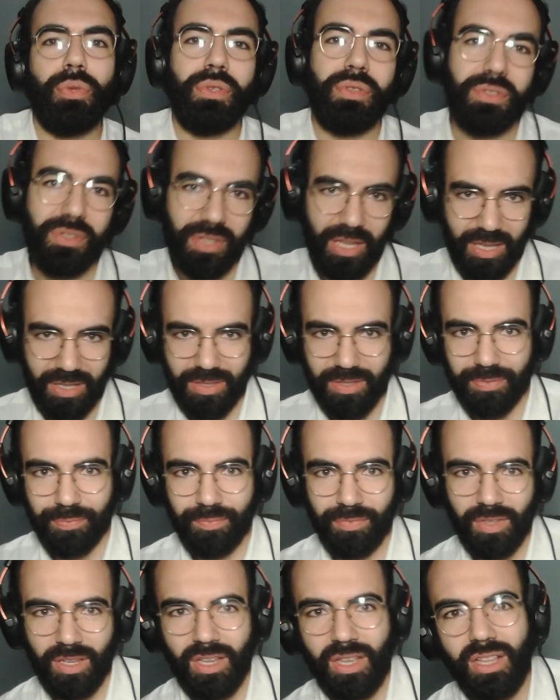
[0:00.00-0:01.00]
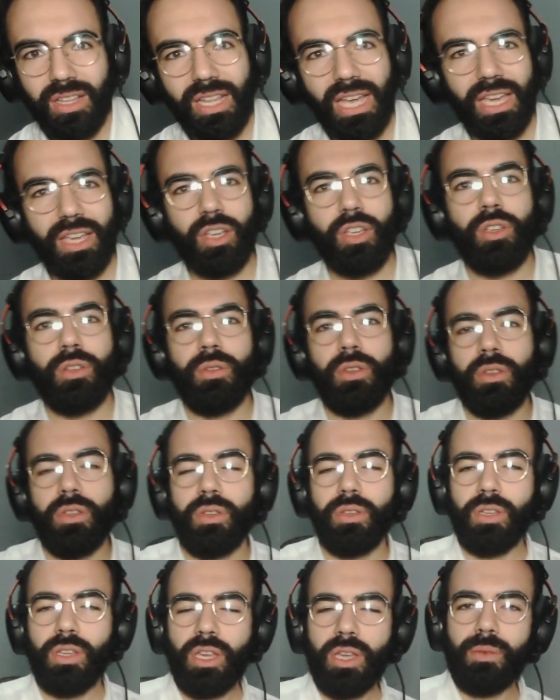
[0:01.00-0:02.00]
state. Like
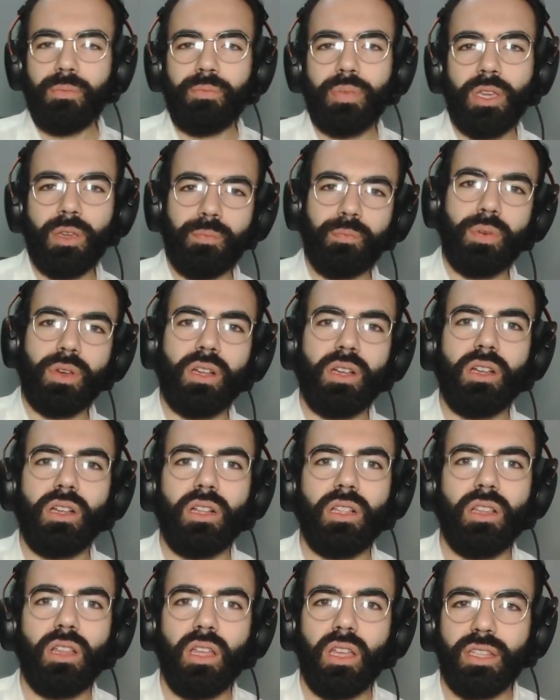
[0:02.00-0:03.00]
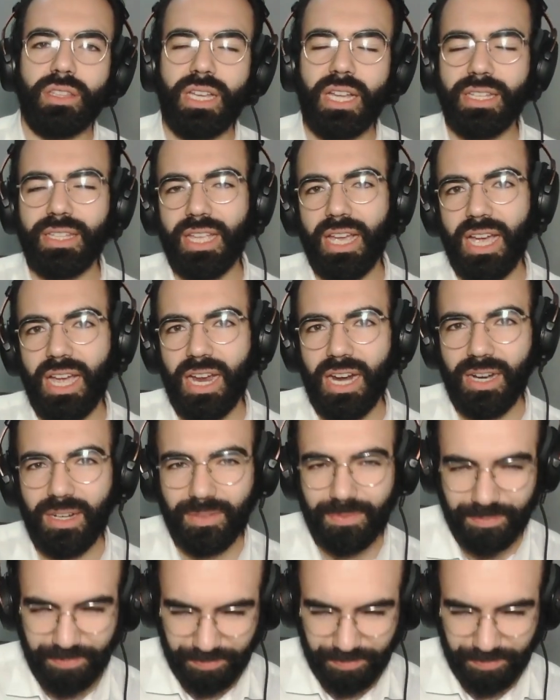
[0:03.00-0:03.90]
people that are